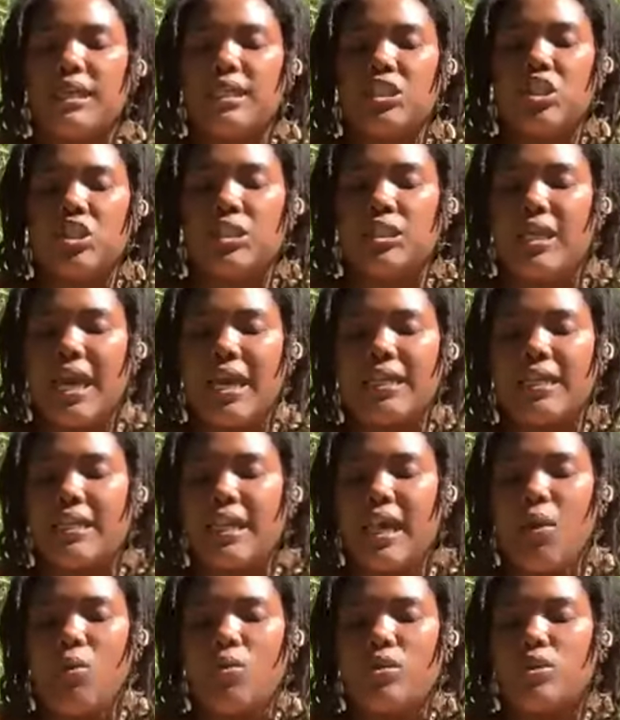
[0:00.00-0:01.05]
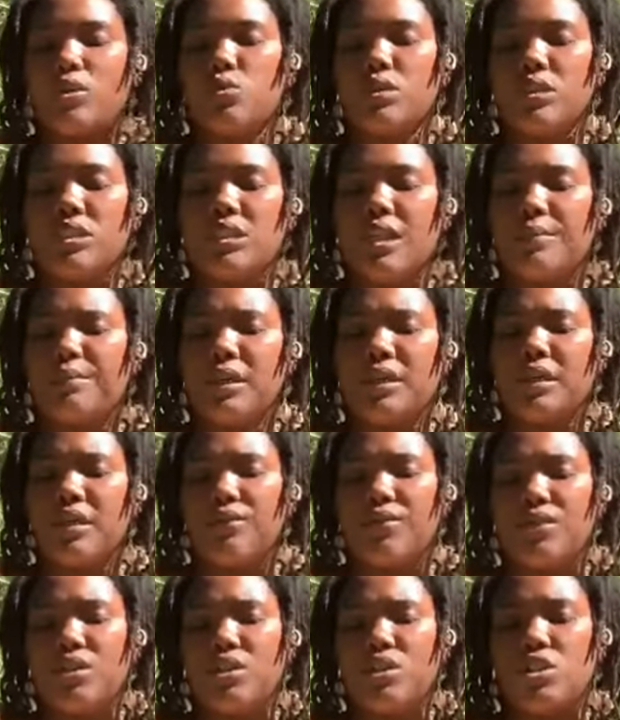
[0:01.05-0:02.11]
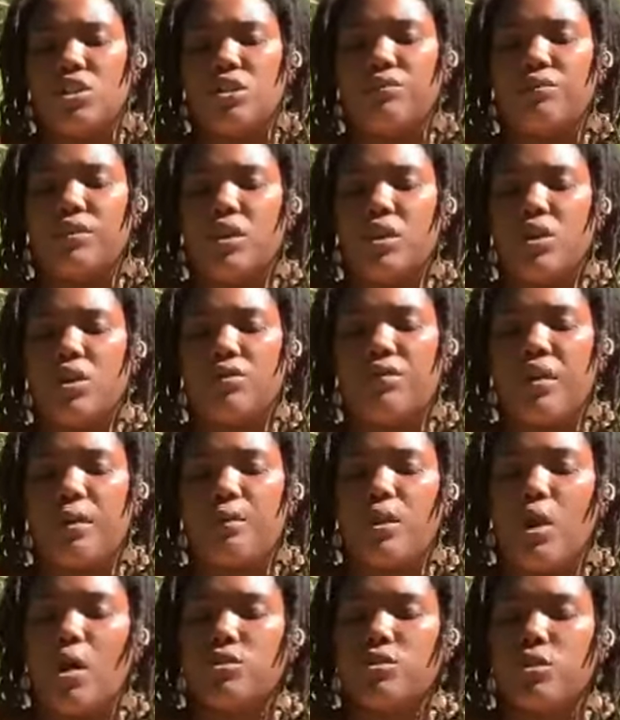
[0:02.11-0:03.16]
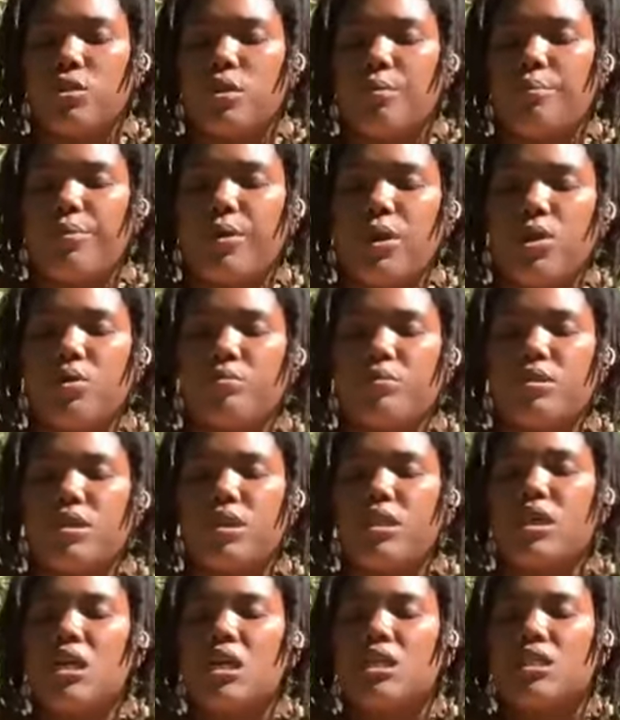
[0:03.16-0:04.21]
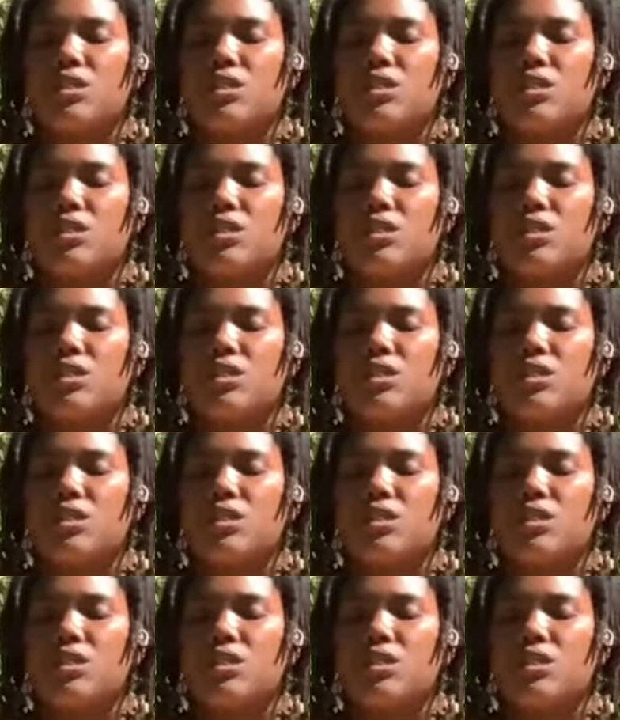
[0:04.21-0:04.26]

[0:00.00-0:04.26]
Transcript: Initially, I did not want to accept a definition of love that would also compel me